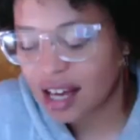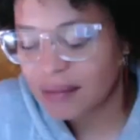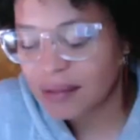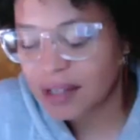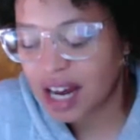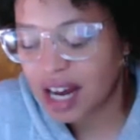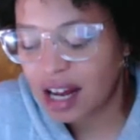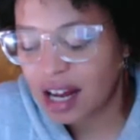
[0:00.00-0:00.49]
I
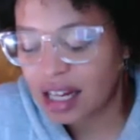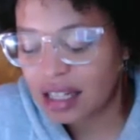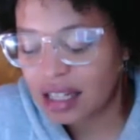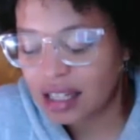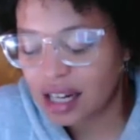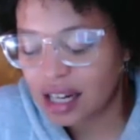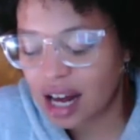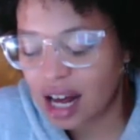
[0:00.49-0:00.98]
mean,
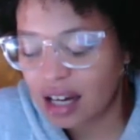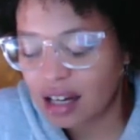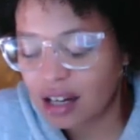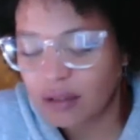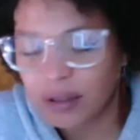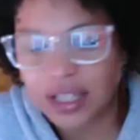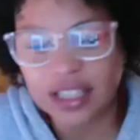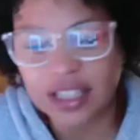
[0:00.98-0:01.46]
I'll
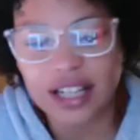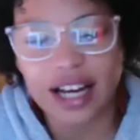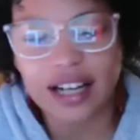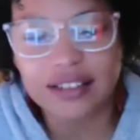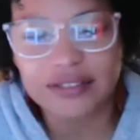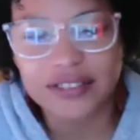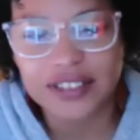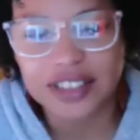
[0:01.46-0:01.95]
go with the
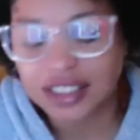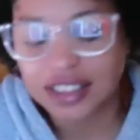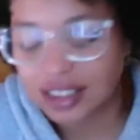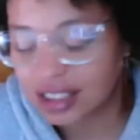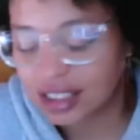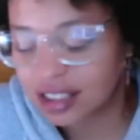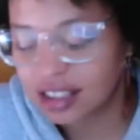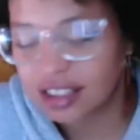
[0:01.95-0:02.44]
latter
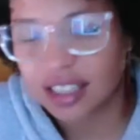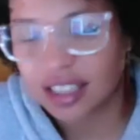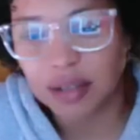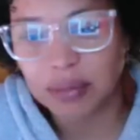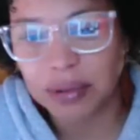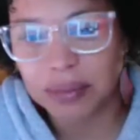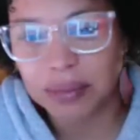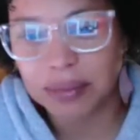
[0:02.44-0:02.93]
first and just
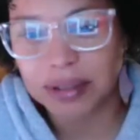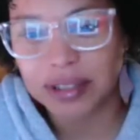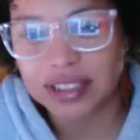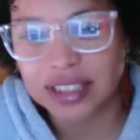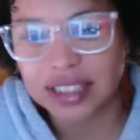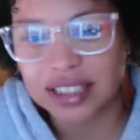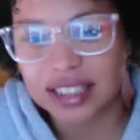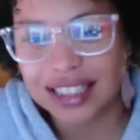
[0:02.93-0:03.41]
talk about
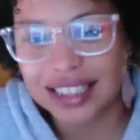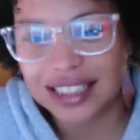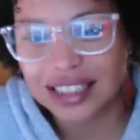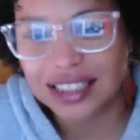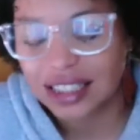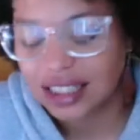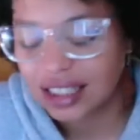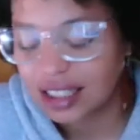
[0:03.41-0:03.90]

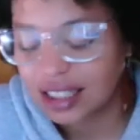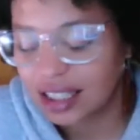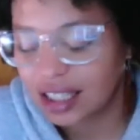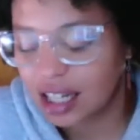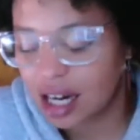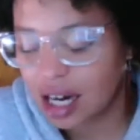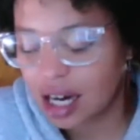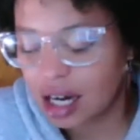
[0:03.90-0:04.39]
personally.
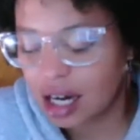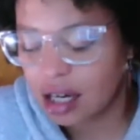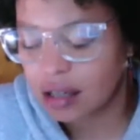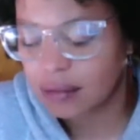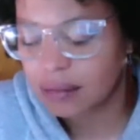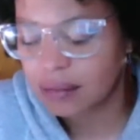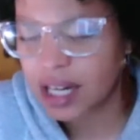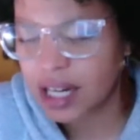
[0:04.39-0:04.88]

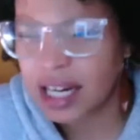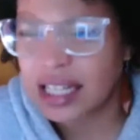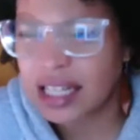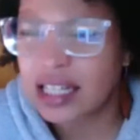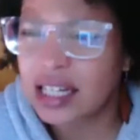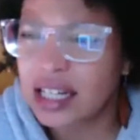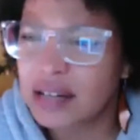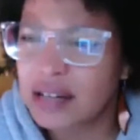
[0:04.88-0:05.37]
And I
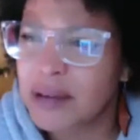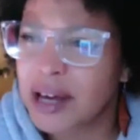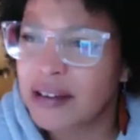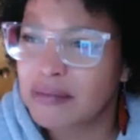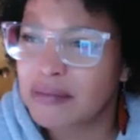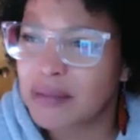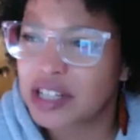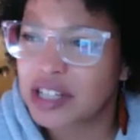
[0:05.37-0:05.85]
think I may
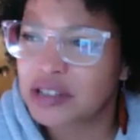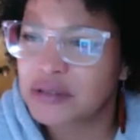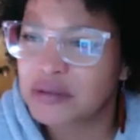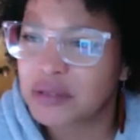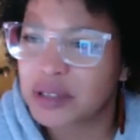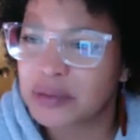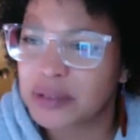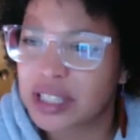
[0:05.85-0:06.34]
have mentioned
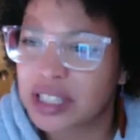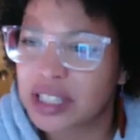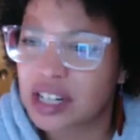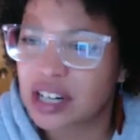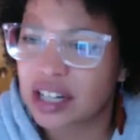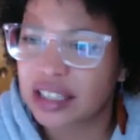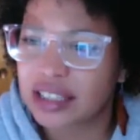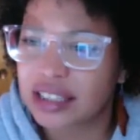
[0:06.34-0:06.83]
when we
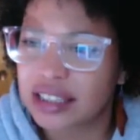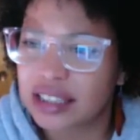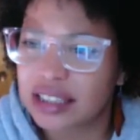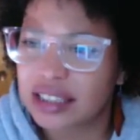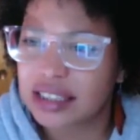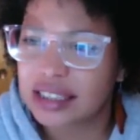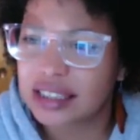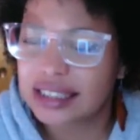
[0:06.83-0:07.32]
talked,
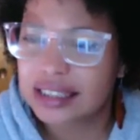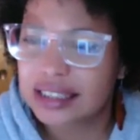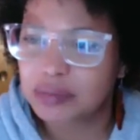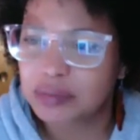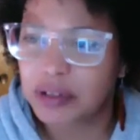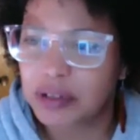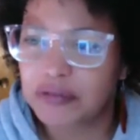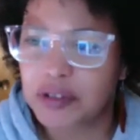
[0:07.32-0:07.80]

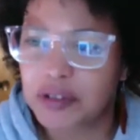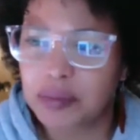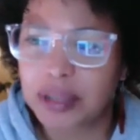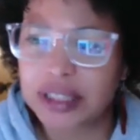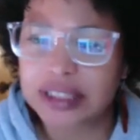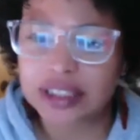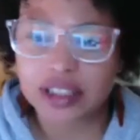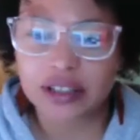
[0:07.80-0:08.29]
but a few
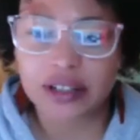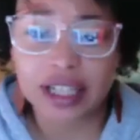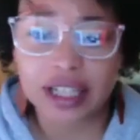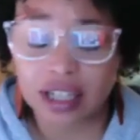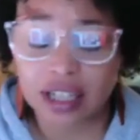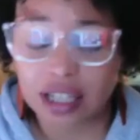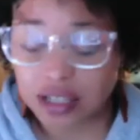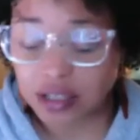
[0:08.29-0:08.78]
months ago, I
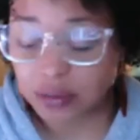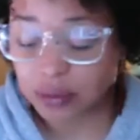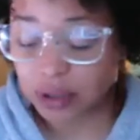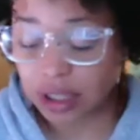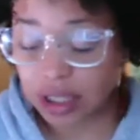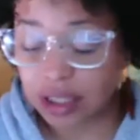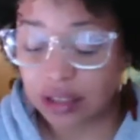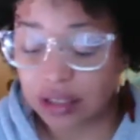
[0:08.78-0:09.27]
lost a
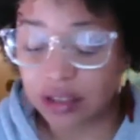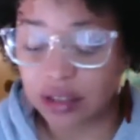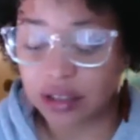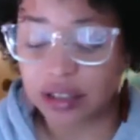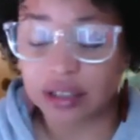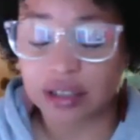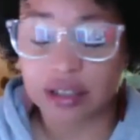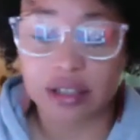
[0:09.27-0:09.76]
really
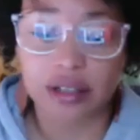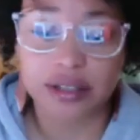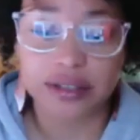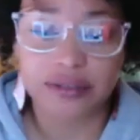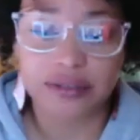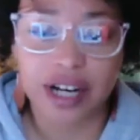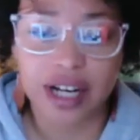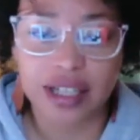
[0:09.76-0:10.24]

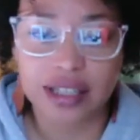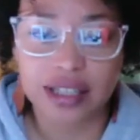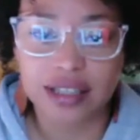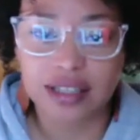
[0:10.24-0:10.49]
close friend